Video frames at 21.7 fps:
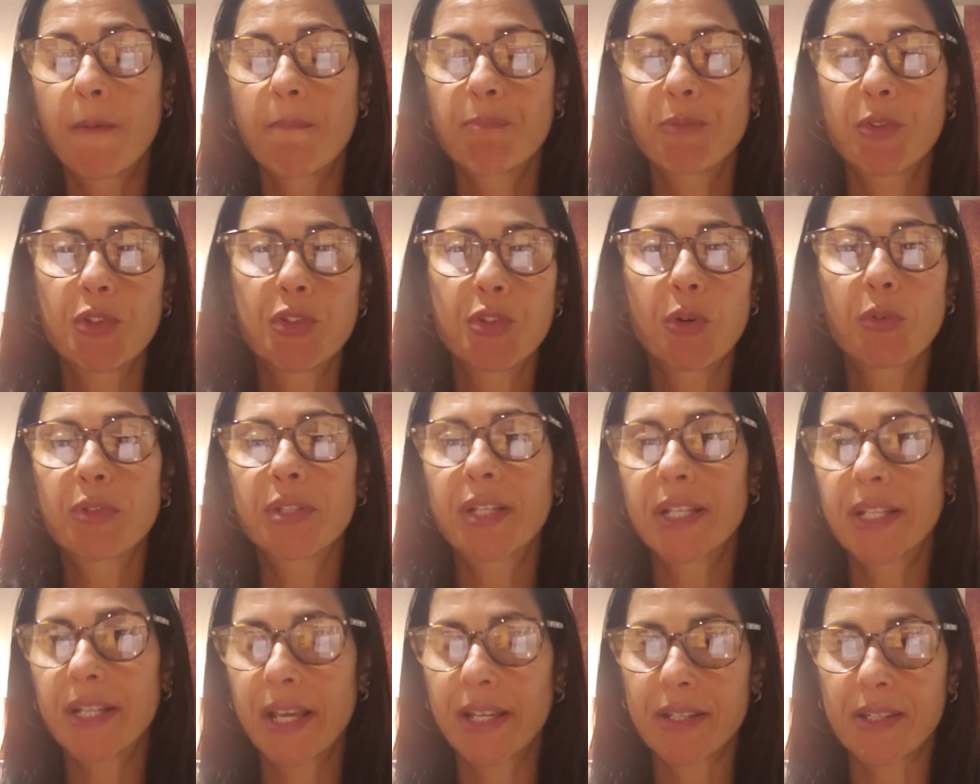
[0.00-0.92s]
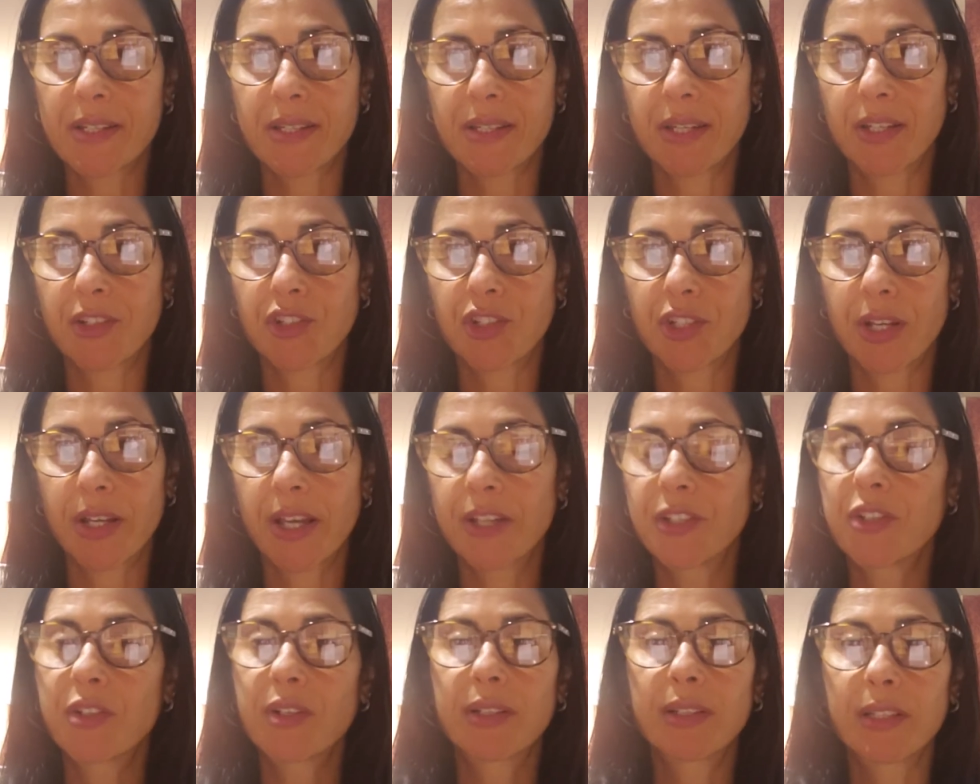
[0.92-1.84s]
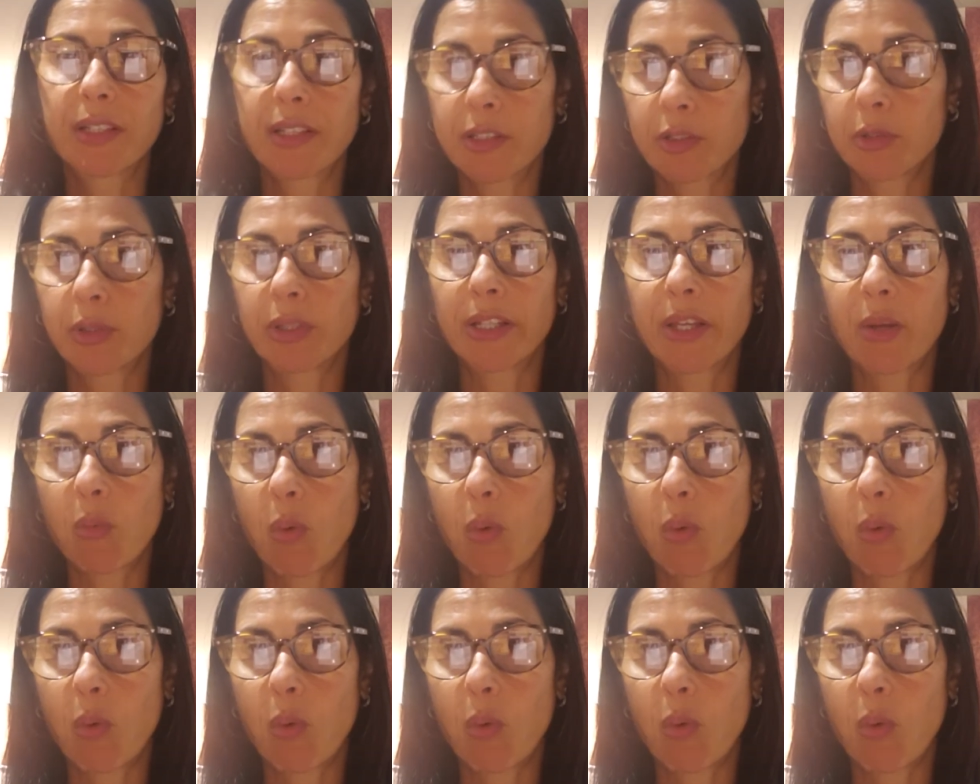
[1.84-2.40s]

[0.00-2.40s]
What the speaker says: You don't need anesthesia, and you can literally